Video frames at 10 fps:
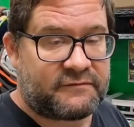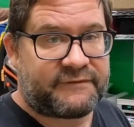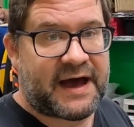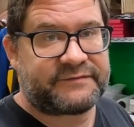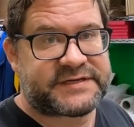
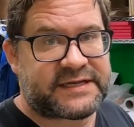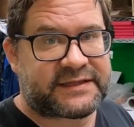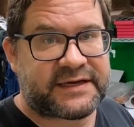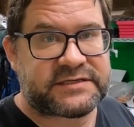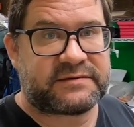five, ten
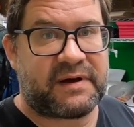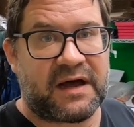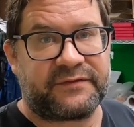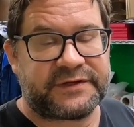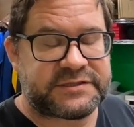things a
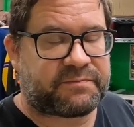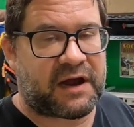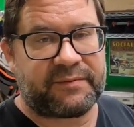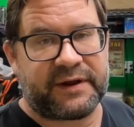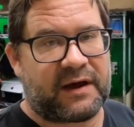month, it's
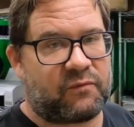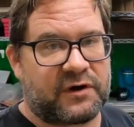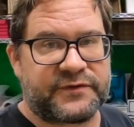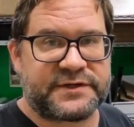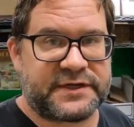probably not
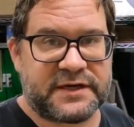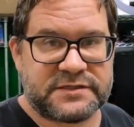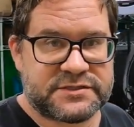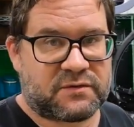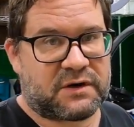worth it to get
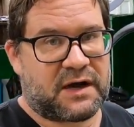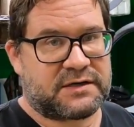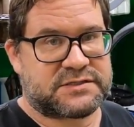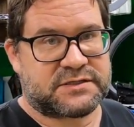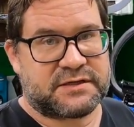a store,
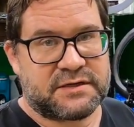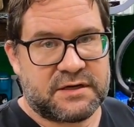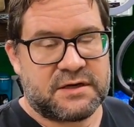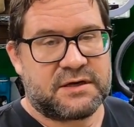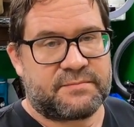honestly.
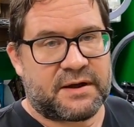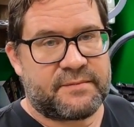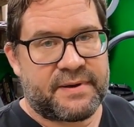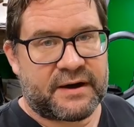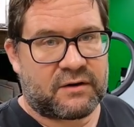
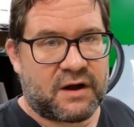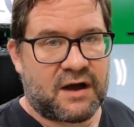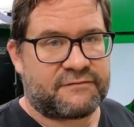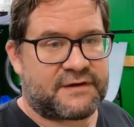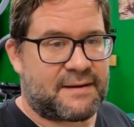Probably better
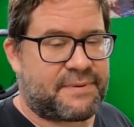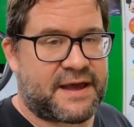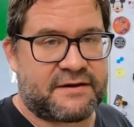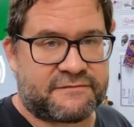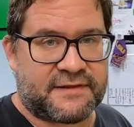off not
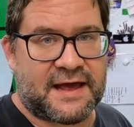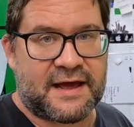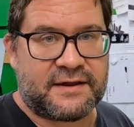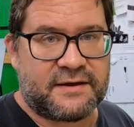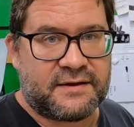paying for
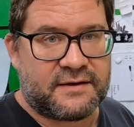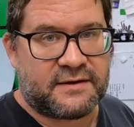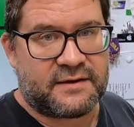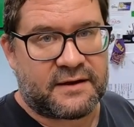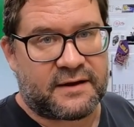that
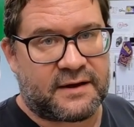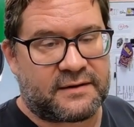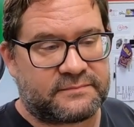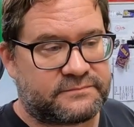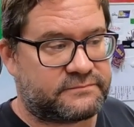and
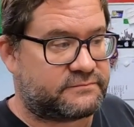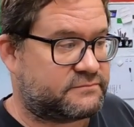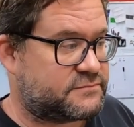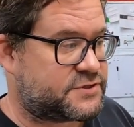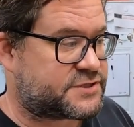um,
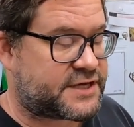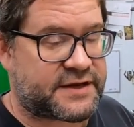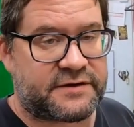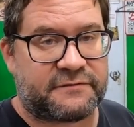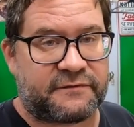just
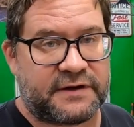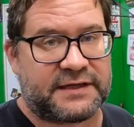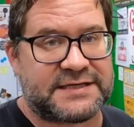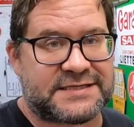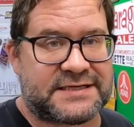getting your free
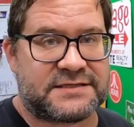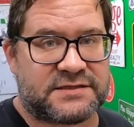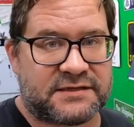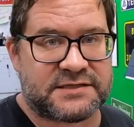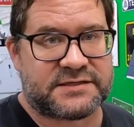listings
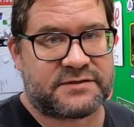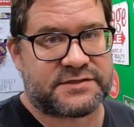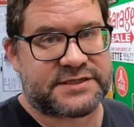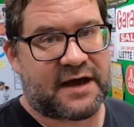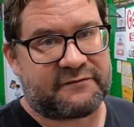and listing your
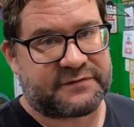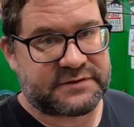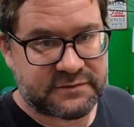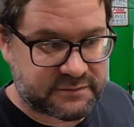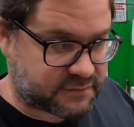stuff
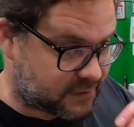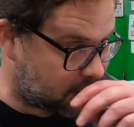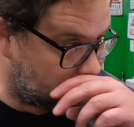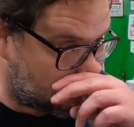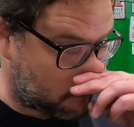and,
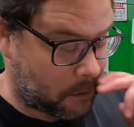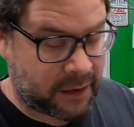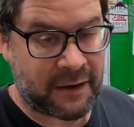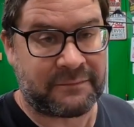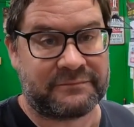you
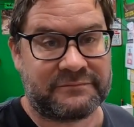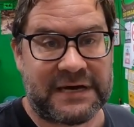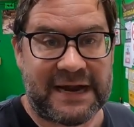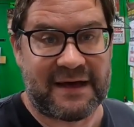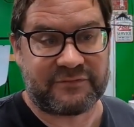know,
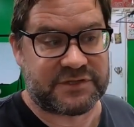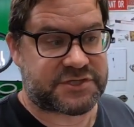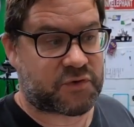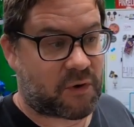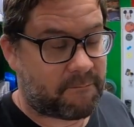not having the
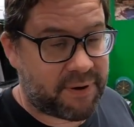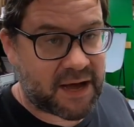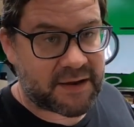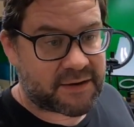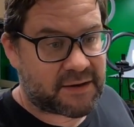store.
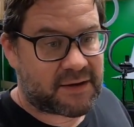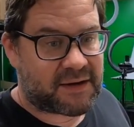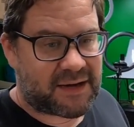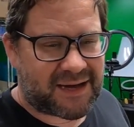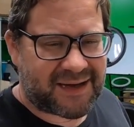But
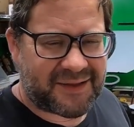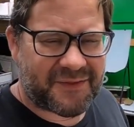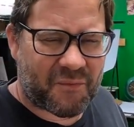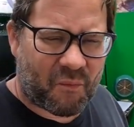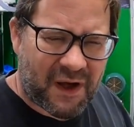uh,
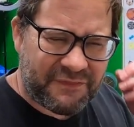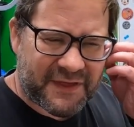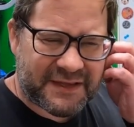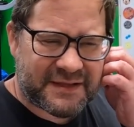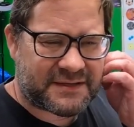the one
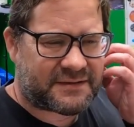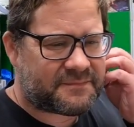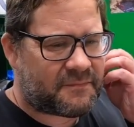thing that